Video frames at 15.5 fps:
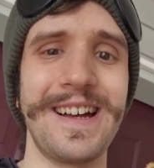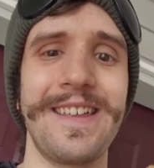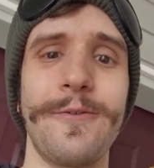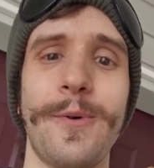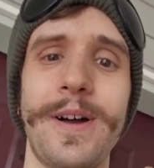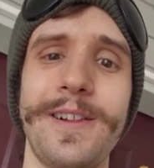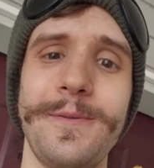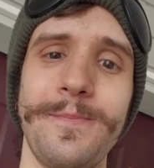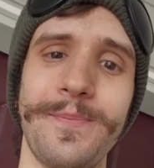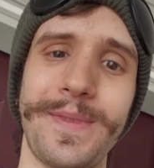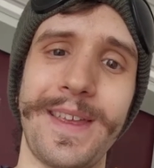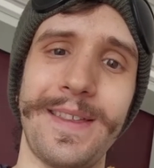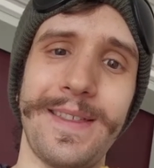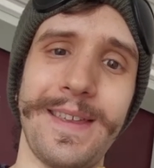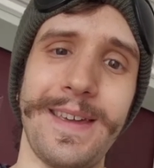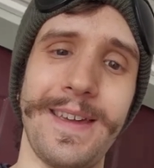Well,
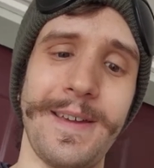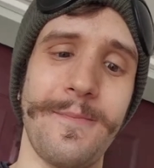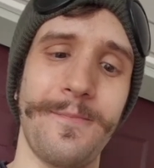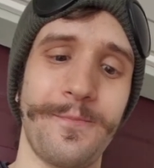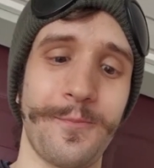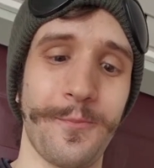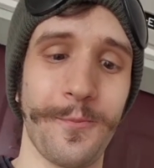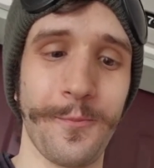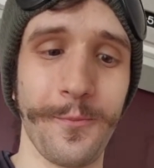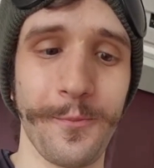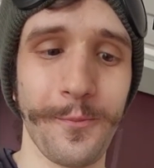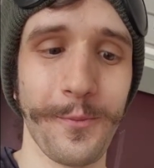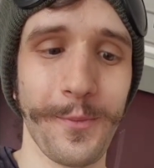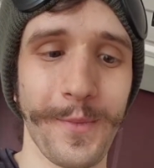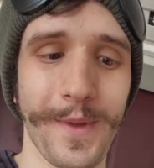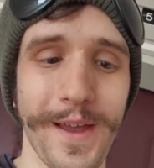the
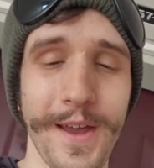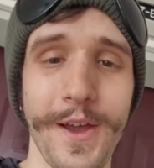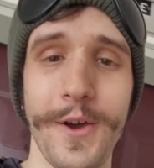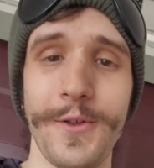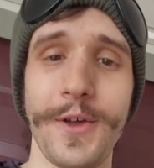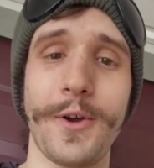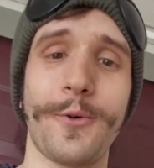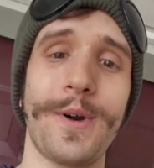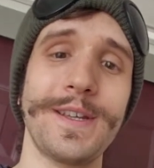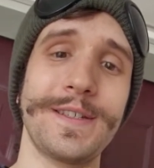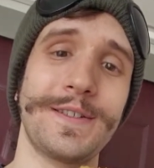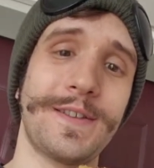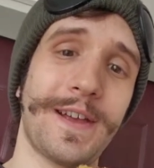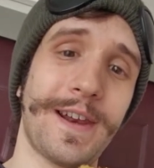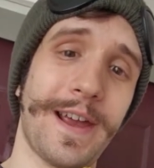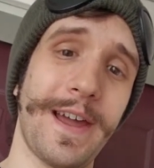crust
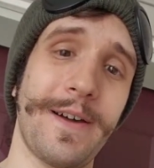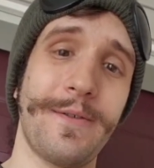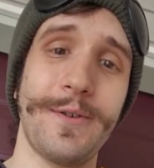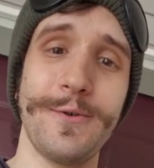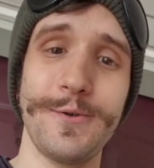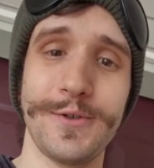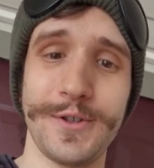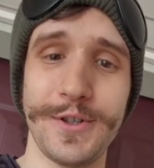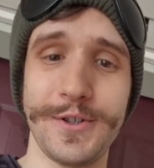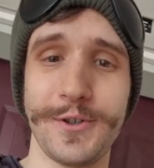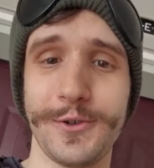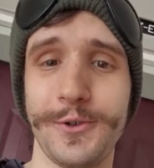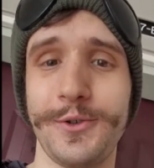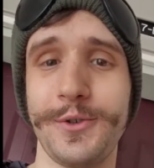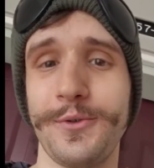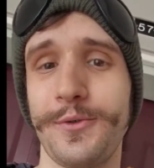that I have used is
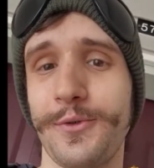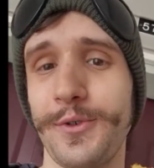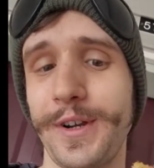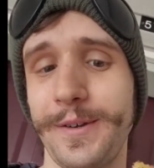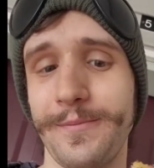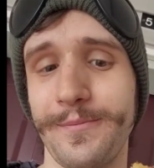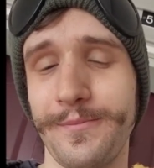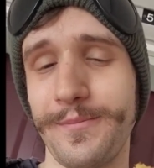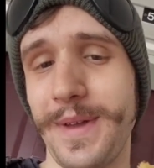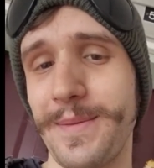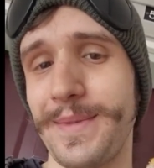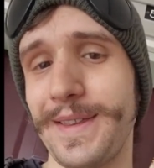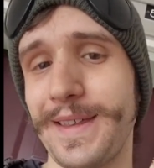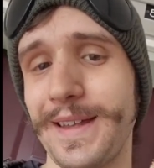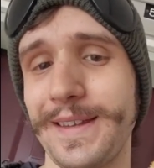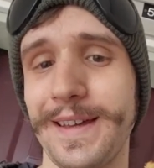gluten-free. Maybe
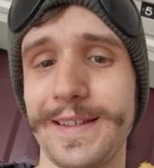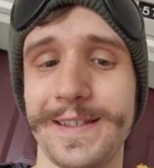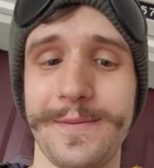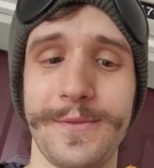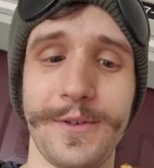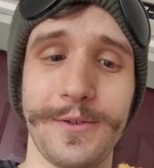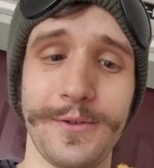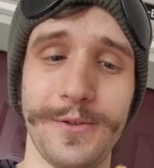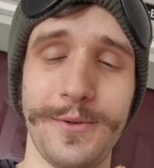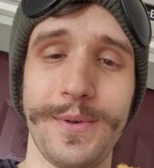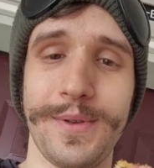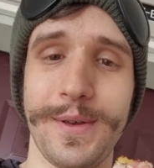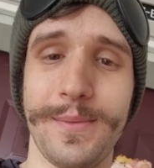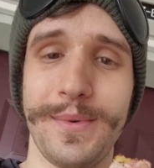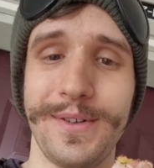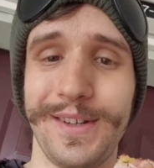that has something to do with
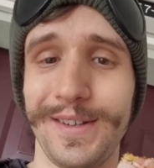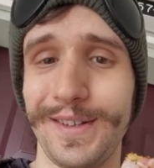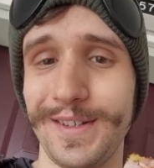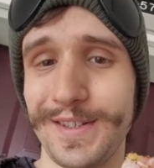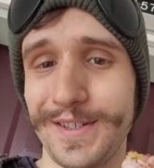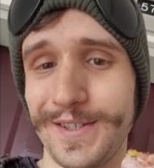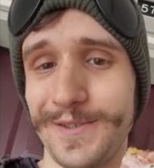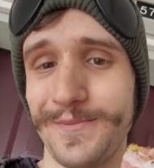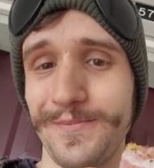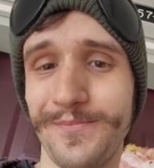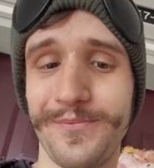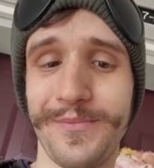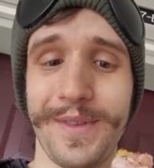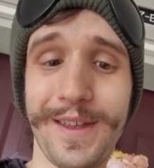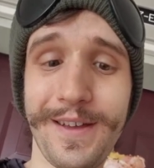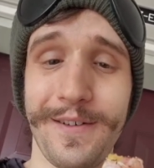it, but it is
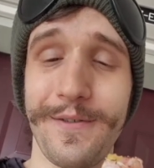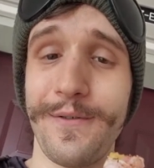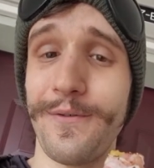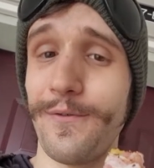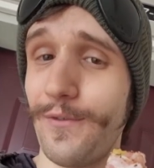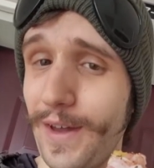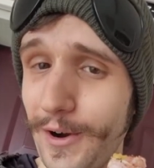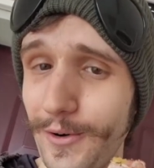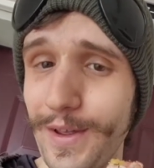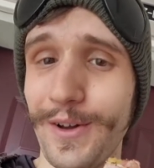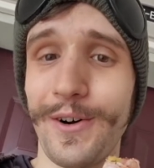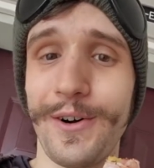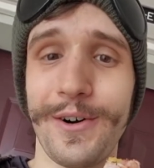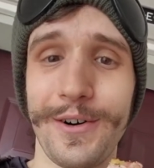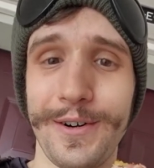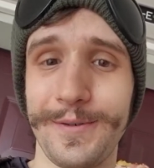very
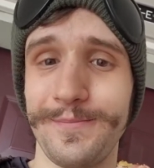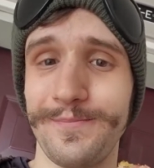hard.